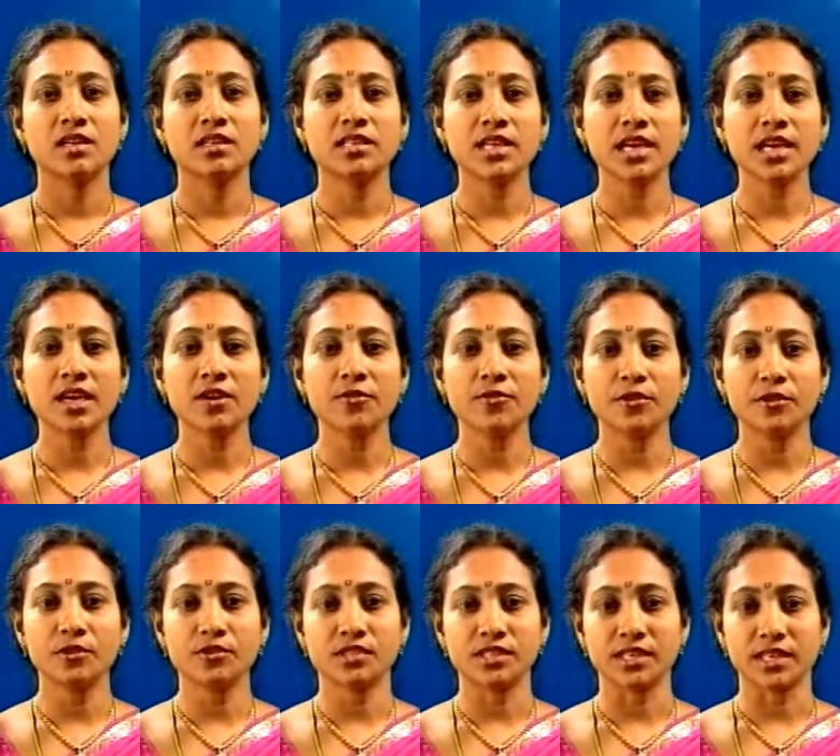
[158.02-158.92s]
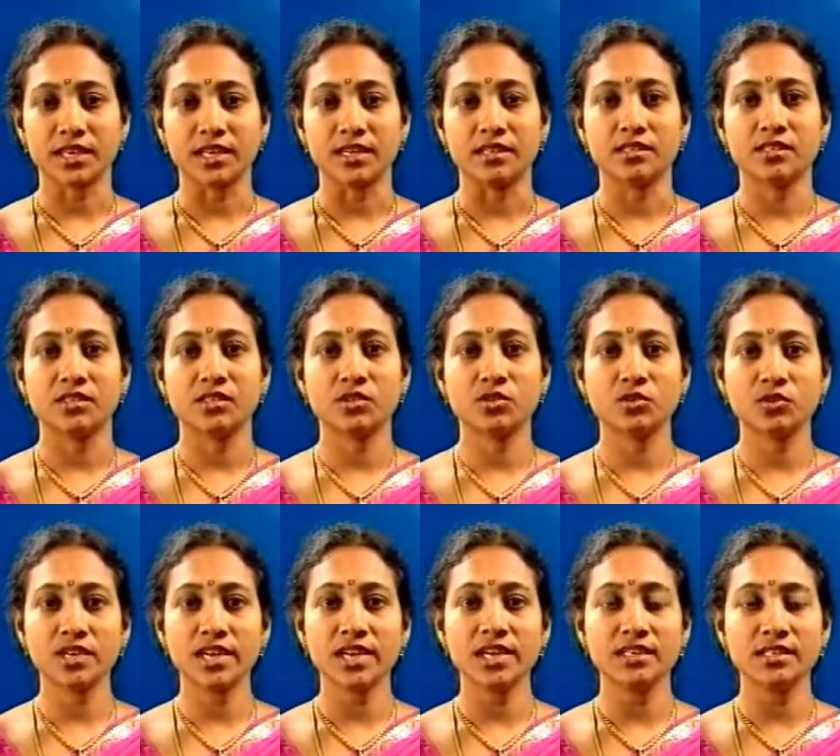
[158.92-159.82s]
Take a few seconds to
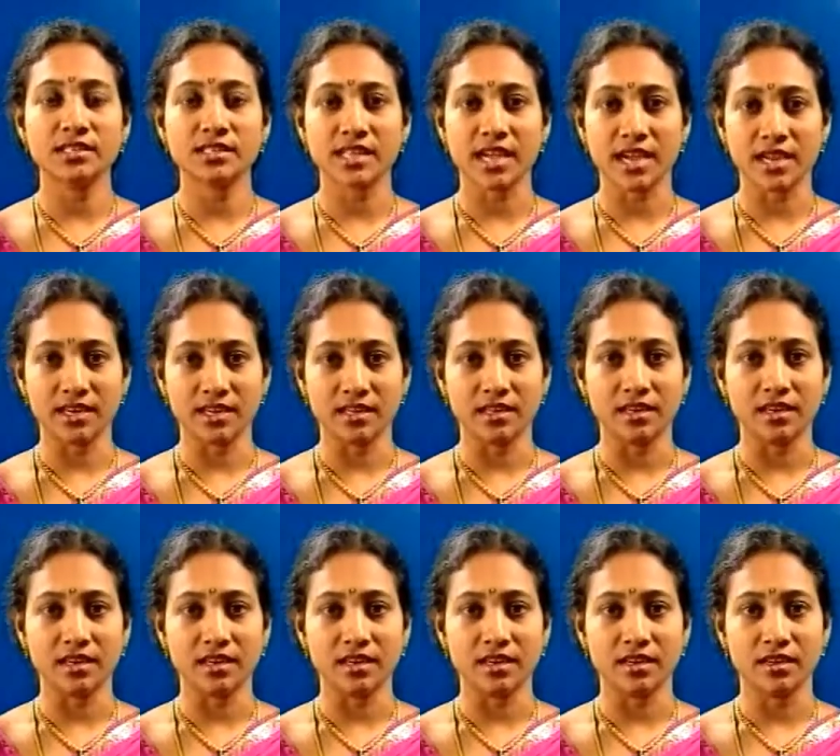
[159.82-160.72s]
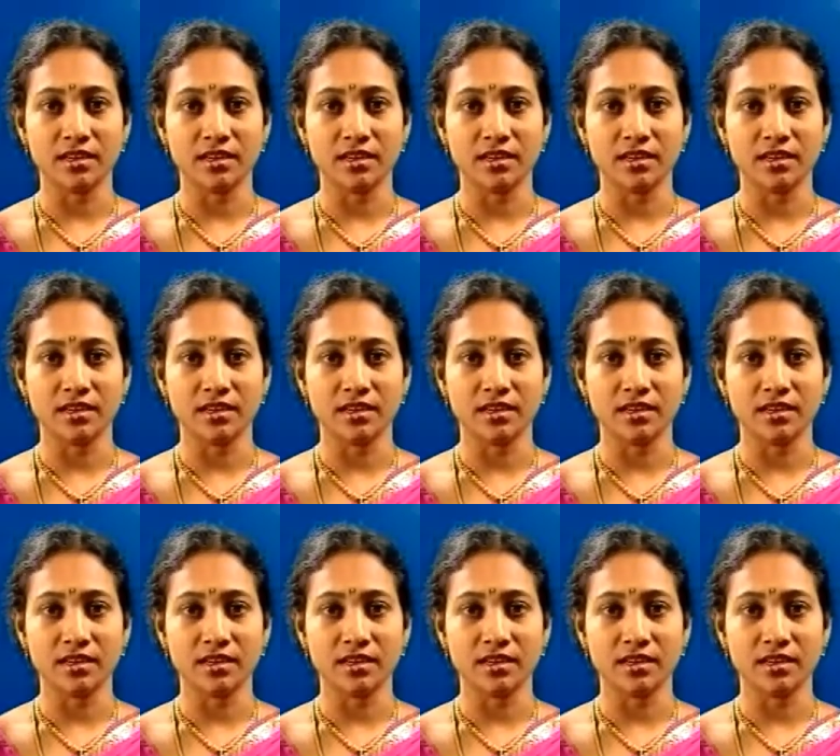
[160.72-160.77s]
read silently